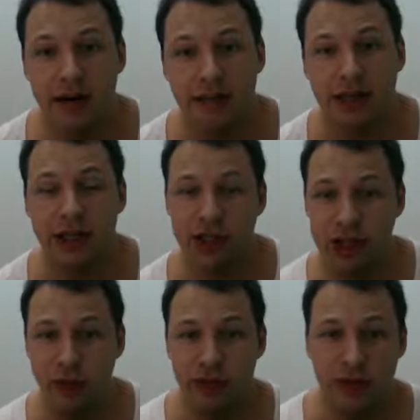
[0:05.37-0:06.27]
gonna
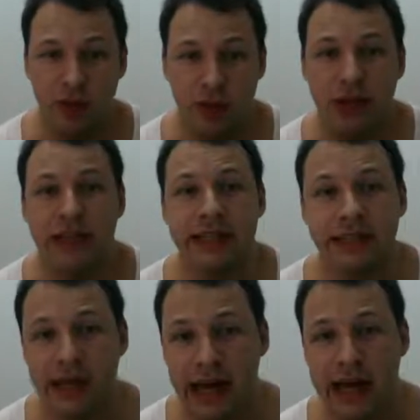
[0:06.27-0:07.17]
share with you a
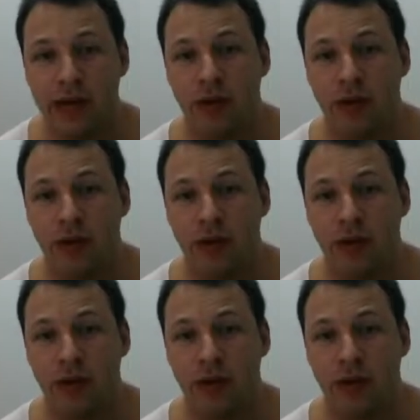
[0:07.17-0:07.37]
little hack